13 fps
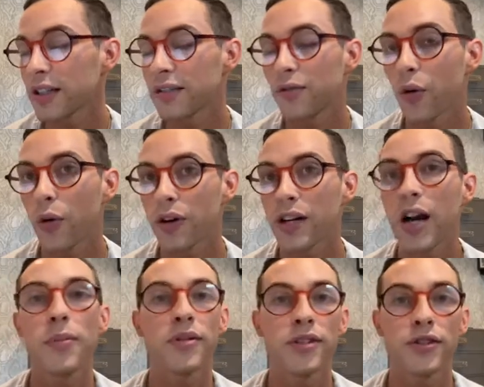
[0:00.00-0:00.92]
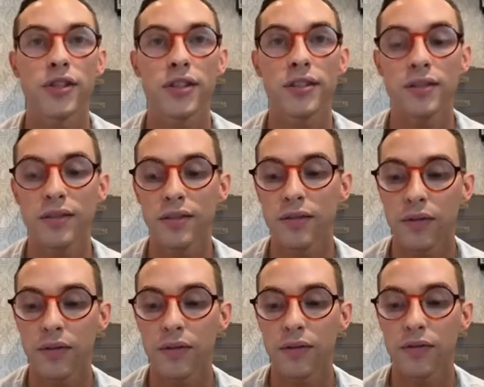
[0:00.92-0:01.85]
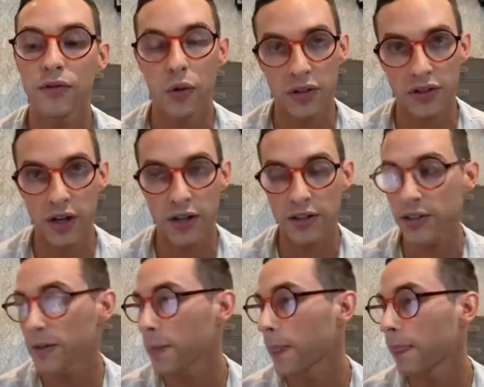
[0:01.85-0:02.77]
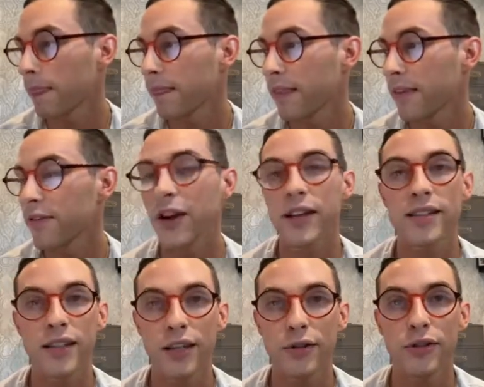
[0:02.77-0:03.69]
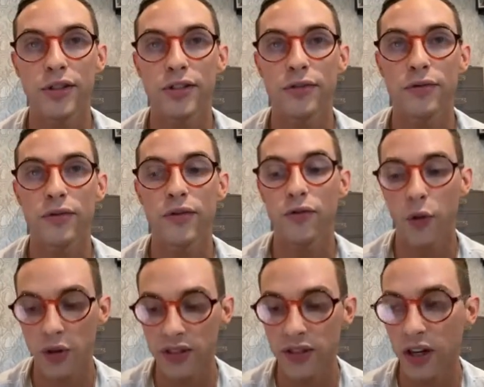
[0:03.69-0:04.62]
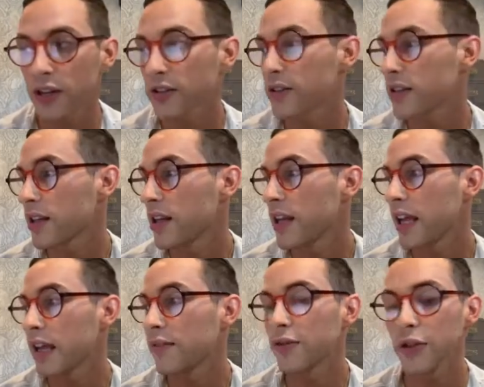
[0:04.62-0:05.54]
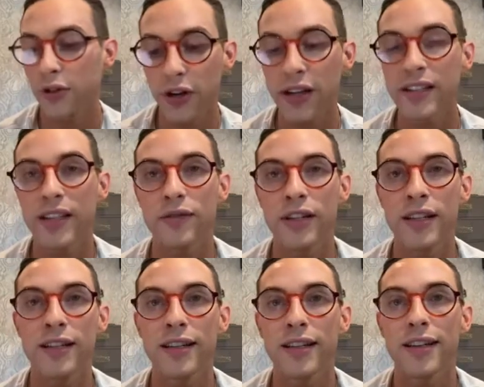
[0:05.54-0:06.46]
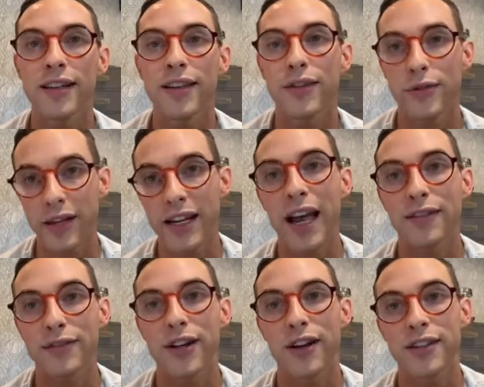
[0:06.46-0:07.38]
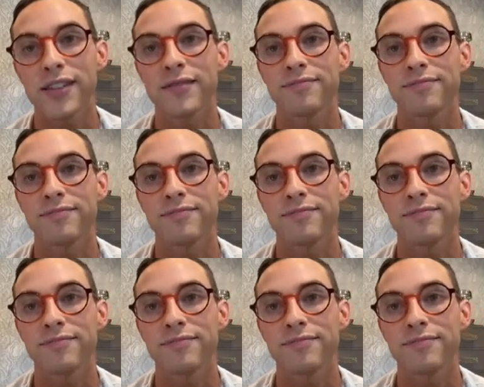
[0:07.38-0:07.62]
for composition, 4 stars, for execution, 4 stars, and for creativity, 3.5 stars.